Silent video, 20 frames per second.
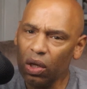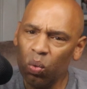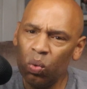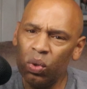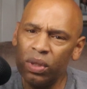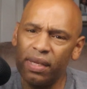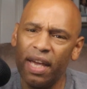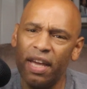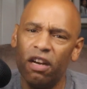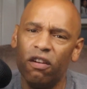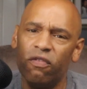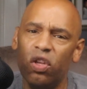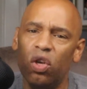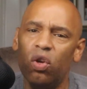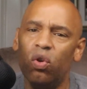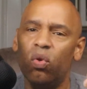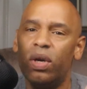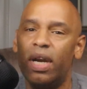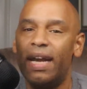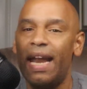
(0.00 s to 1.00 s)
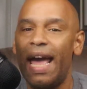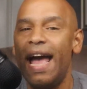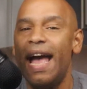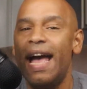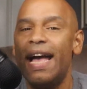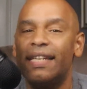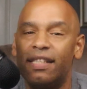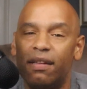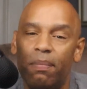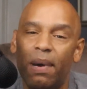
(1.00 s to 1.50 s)
was interviewed and
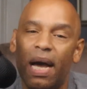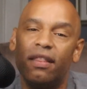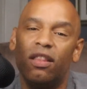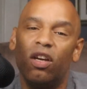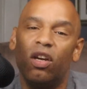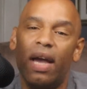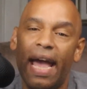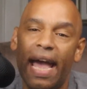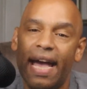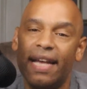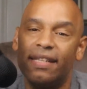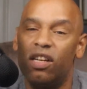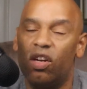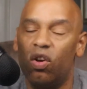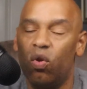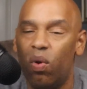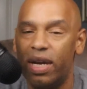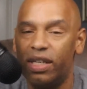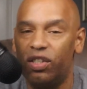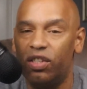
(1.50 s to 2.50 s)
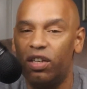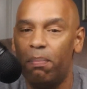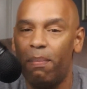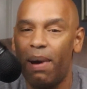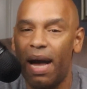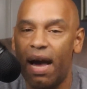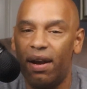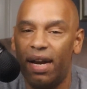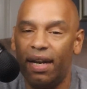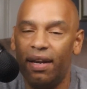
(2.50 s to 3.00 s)
asked a question
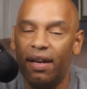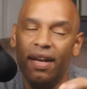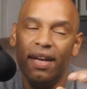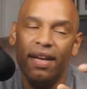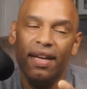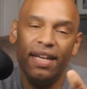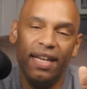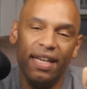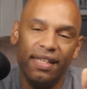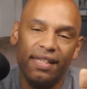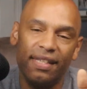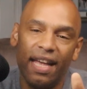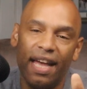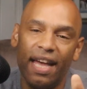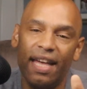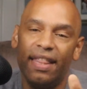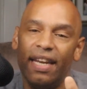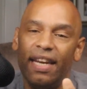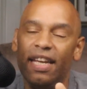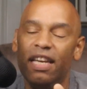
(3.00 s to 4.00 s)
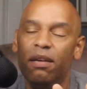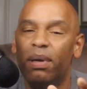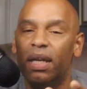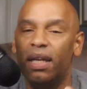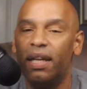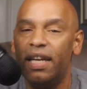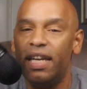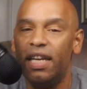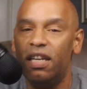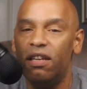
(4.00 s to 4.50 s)
about it. He said that he
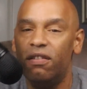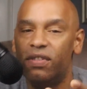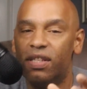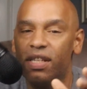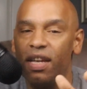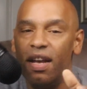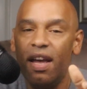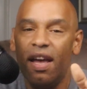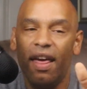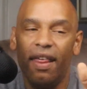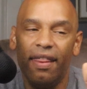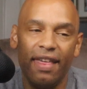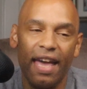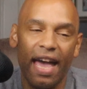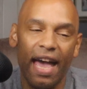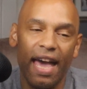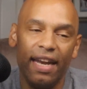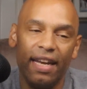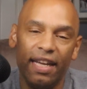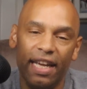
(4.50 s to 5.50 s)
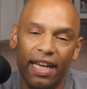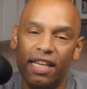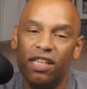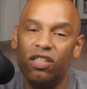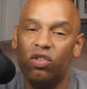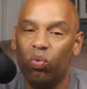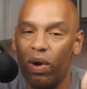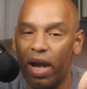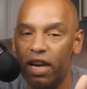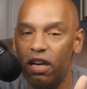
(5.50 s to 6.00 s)
believes that
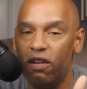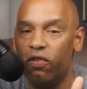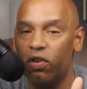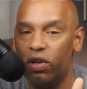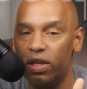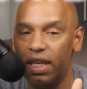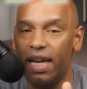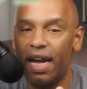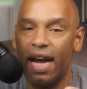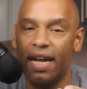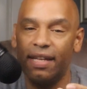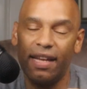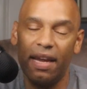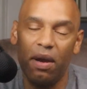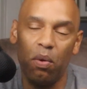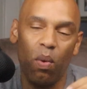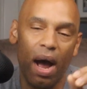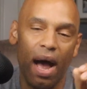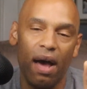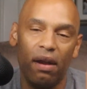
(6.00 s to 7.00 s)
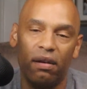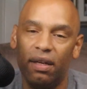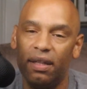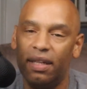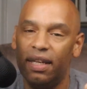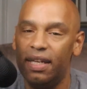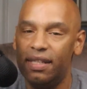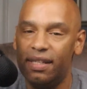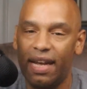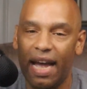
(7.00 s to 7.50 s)
he's ready for Deontay Wilder,
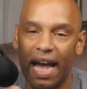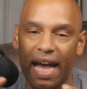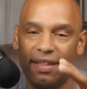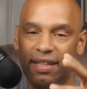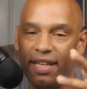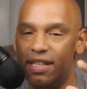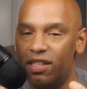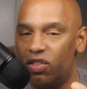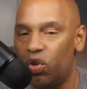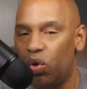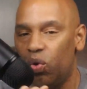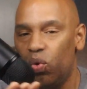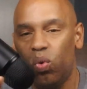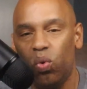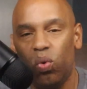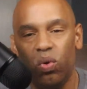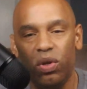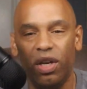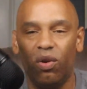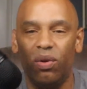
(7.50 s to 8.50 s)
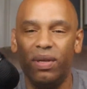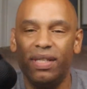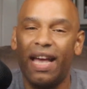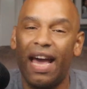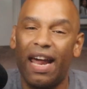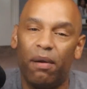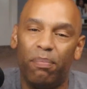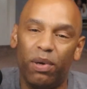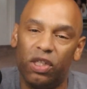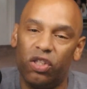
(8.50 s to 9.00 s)
that he's got these tools, you know, he's
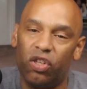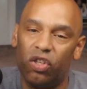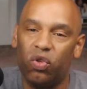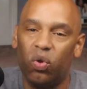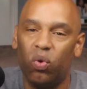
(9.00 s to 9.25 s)
got a bunch of